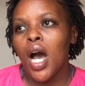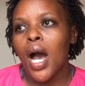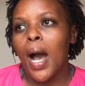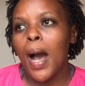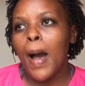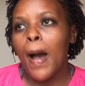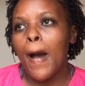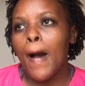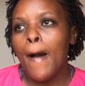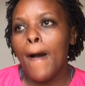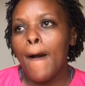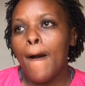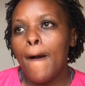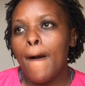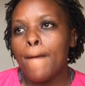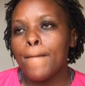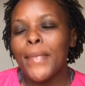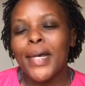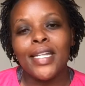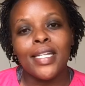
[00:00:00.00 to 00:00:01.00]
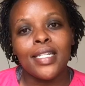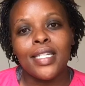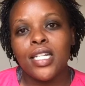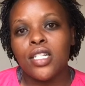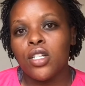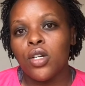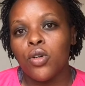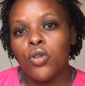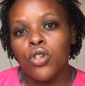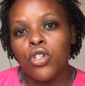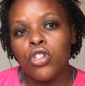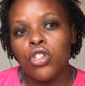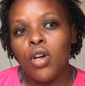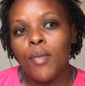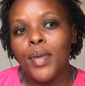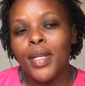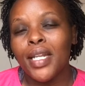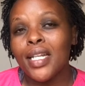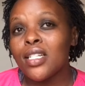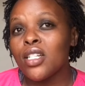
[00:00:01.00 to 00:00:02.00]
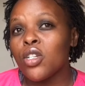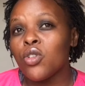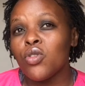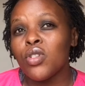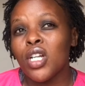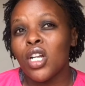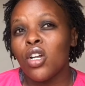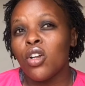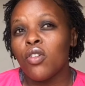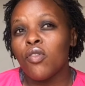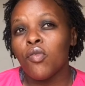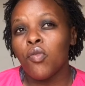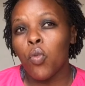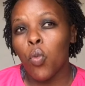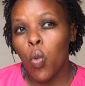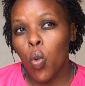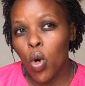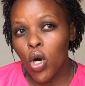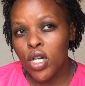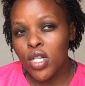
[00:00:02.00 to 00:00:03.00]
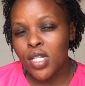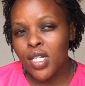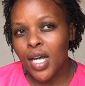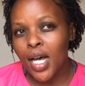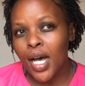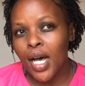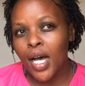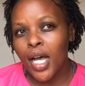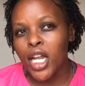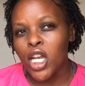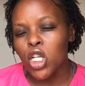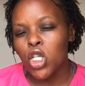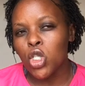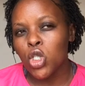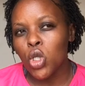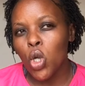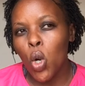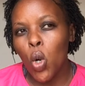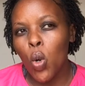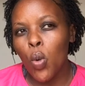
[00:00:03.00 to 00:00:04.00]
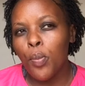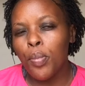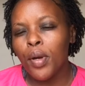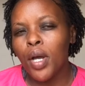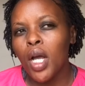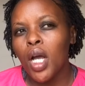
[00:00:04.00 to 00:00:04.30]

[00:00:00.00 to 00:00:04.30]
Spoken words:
And it does a good job. It doesn't use a lot of water and soap.